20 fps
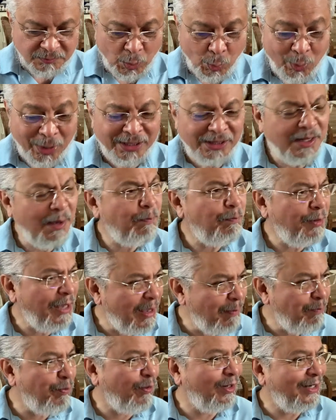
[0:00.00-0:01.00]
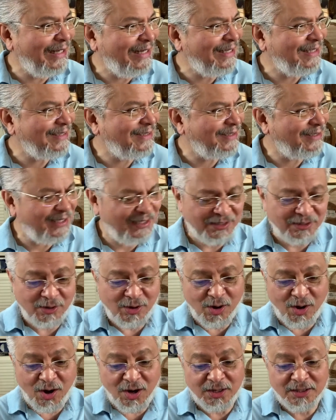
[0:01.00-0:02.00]
When the people in the
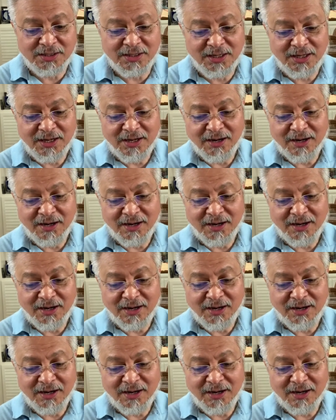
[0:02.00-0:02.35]
synagogue